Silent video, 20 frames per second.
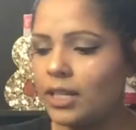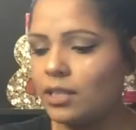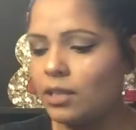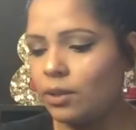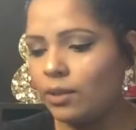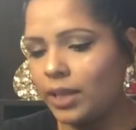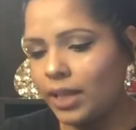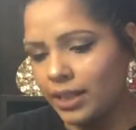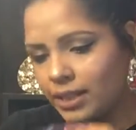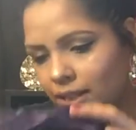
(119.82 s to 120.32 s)
Okay,
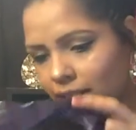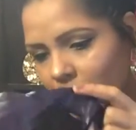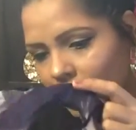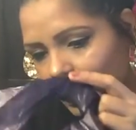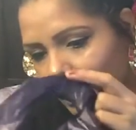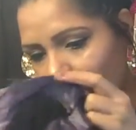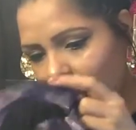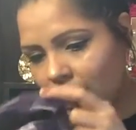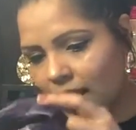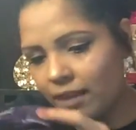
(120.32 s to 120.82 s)
so next thing
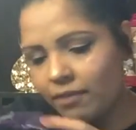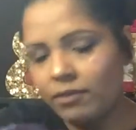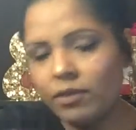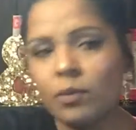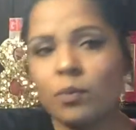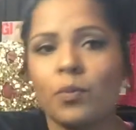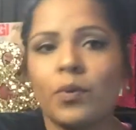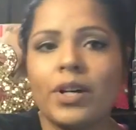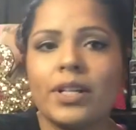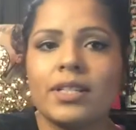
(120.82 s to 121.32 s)
that I got
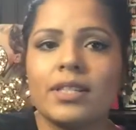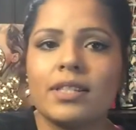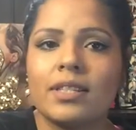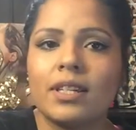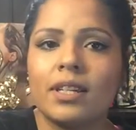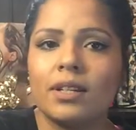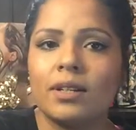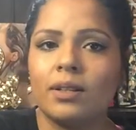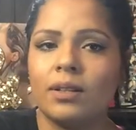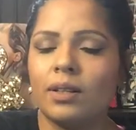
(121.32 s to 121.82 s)
from Wet
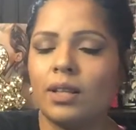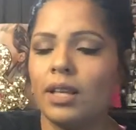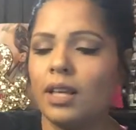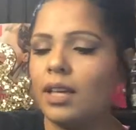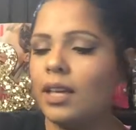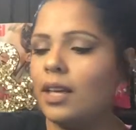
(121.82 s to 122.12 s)
Seal